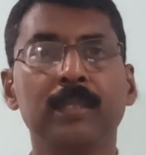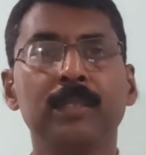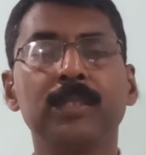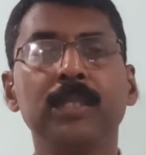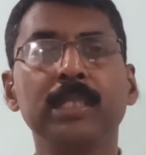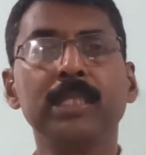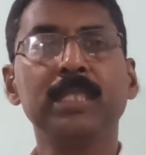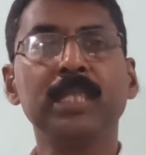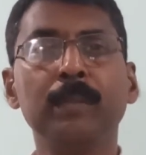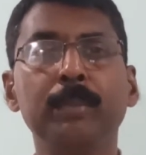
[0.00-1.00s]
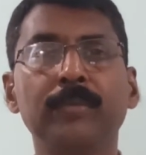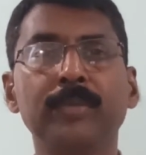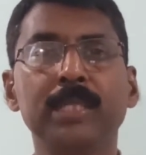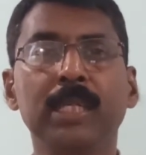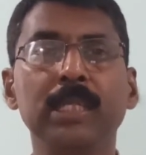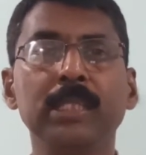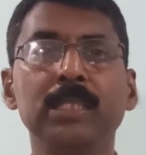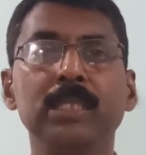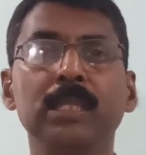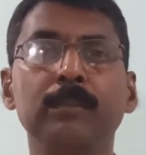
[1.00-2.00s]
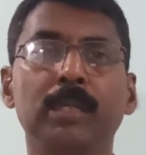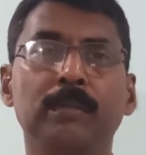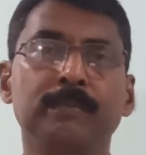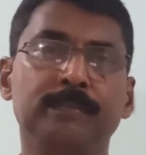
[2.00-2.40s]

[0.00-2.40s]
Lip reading: So it is stable, physically it is stable.